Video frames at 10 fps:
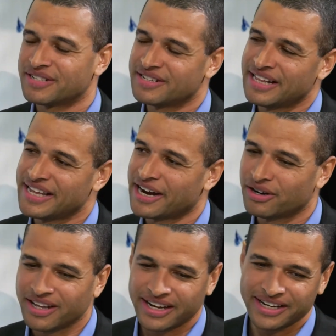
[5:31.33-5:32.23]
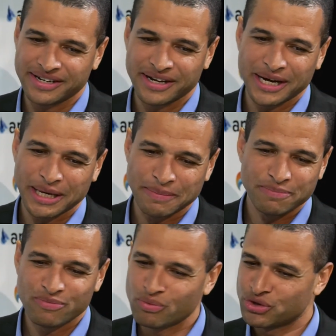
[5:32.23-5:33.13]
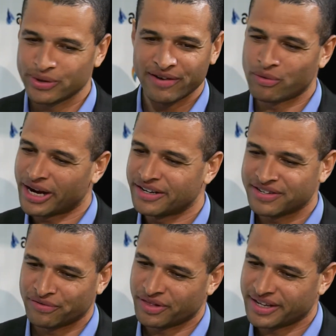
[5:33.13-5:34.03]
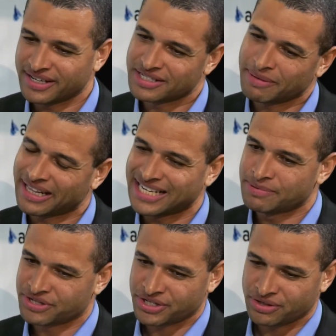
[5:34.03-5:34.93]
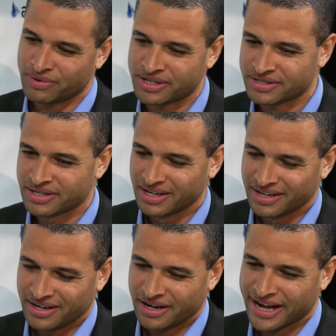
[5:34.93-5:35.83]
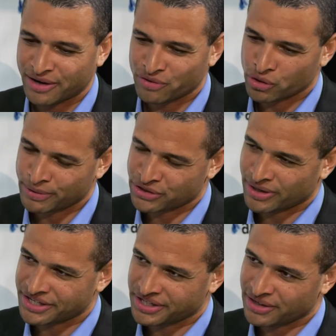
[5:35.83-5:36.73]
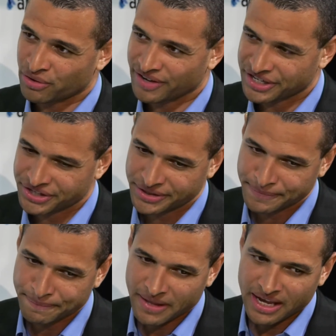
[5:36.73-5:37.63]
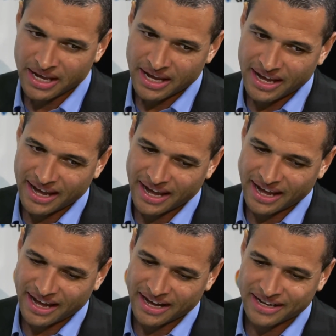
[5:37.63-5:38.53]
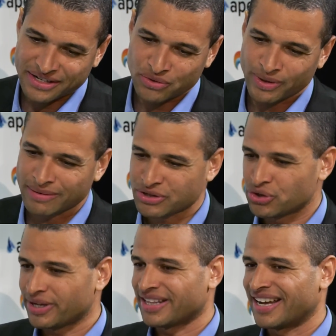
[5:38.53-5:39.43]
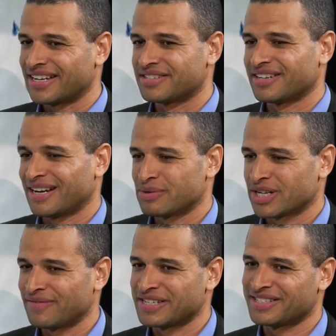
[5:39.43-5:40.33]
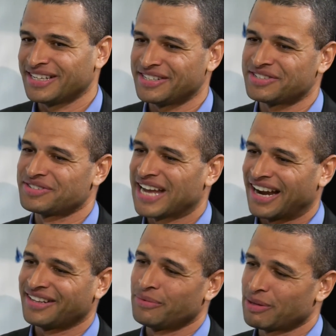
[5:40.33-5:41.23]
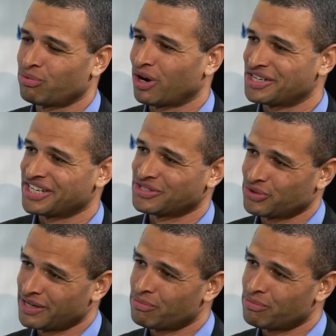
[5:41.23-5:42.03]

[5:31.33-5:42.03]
in the airline, doing a variety of different things. My last position was head of corporate strategy and innovation. And when I was doing that, I was obviously tackling with projects, trying to